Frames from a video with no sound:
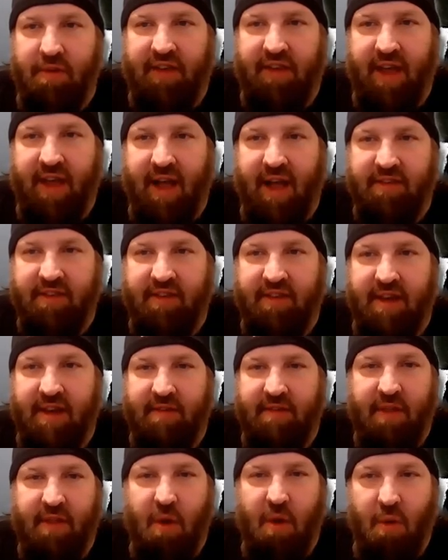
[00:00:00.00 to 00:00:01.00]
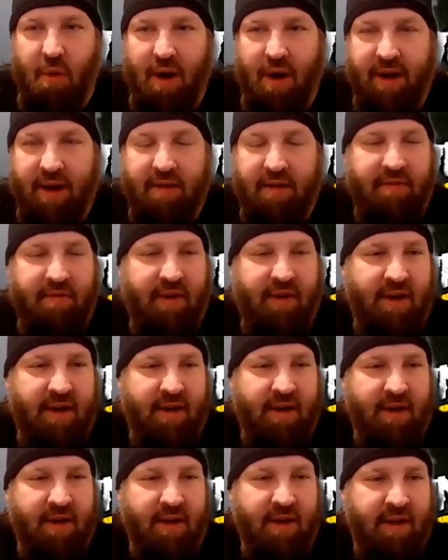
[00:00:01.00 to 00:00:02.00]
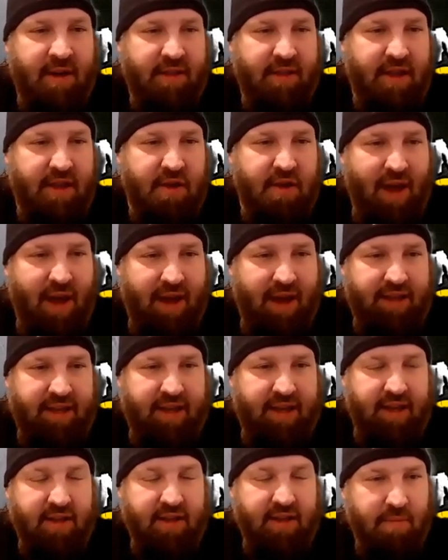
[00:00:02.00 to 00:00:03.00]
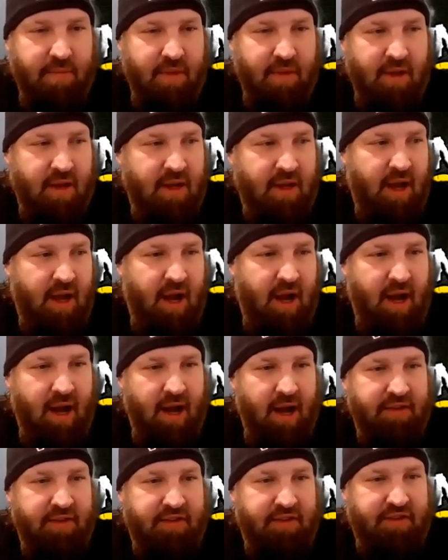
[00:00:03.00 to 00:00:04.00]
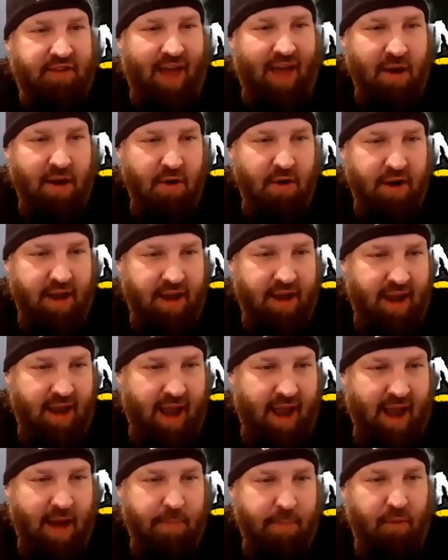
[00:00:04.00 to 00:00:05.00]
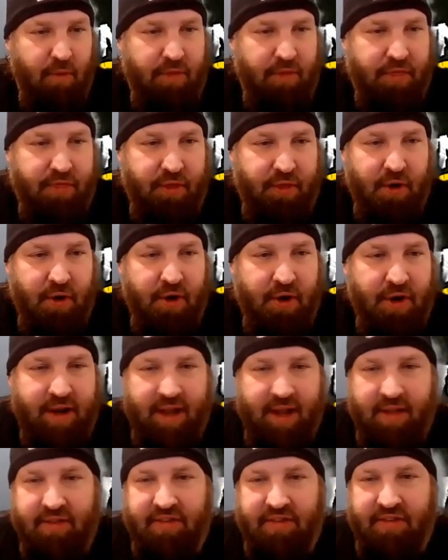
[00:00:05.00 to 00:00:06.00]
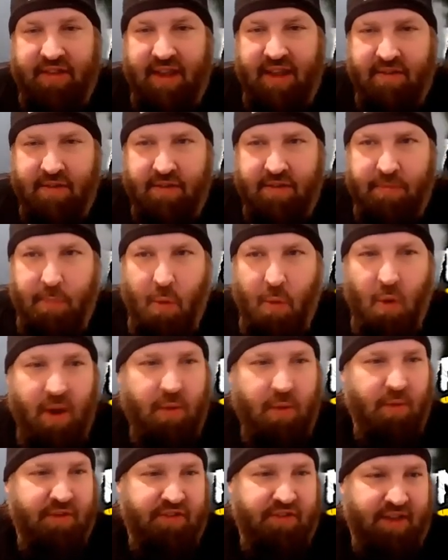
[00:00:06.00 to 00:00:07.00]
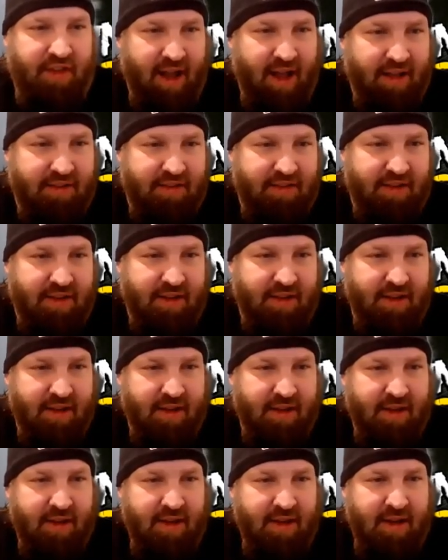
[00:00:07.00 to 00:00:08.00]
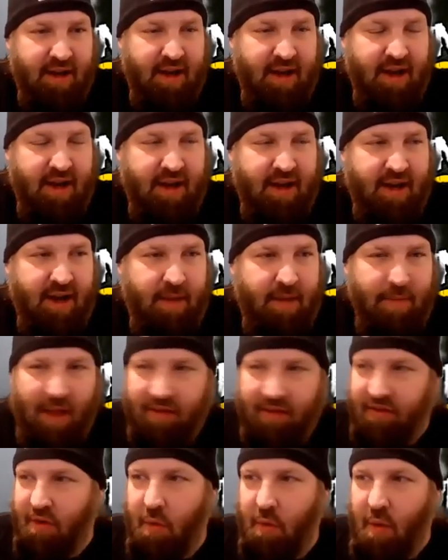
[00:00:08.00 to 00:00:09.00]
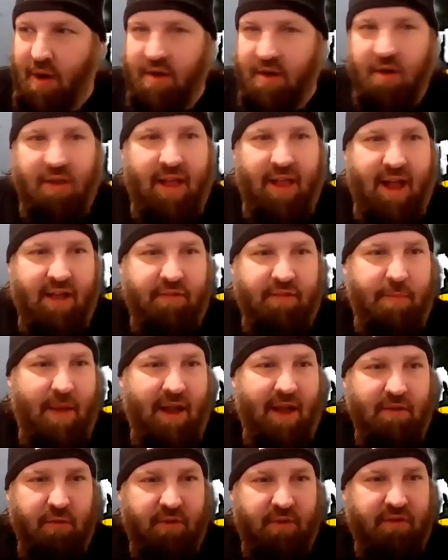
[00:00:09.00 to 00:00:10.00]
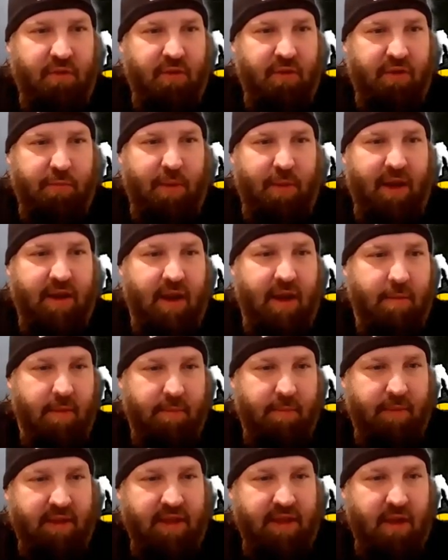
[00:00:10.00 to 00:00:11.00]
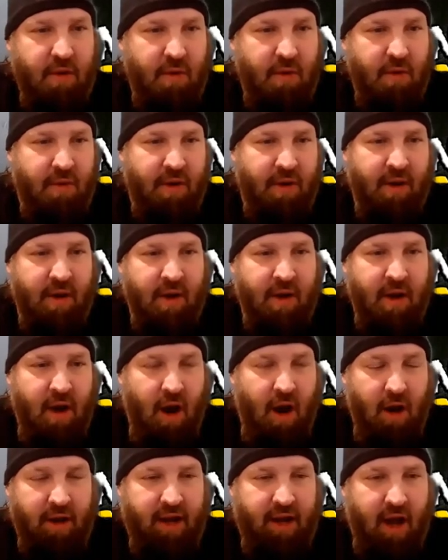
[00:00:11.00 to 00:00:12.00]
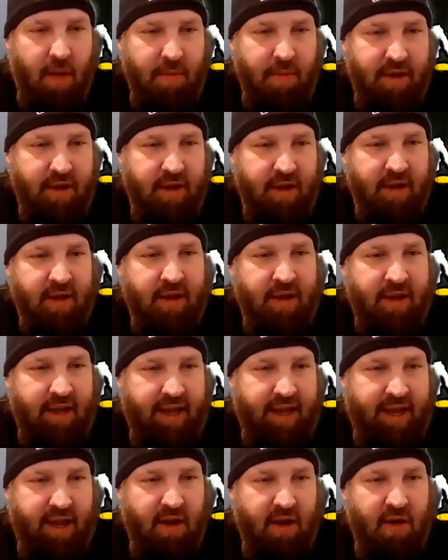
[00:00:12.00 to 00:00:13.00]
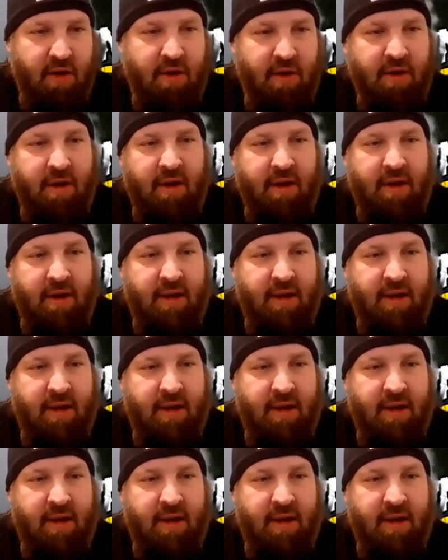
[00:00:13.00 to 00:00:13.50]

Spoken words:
Wisconsin, even though we're out of the United Kingdom. Saturday, April 3rd in Stevens Point, Wisconsin. I'm not sure when your last match was through this pandemic, but you are coming here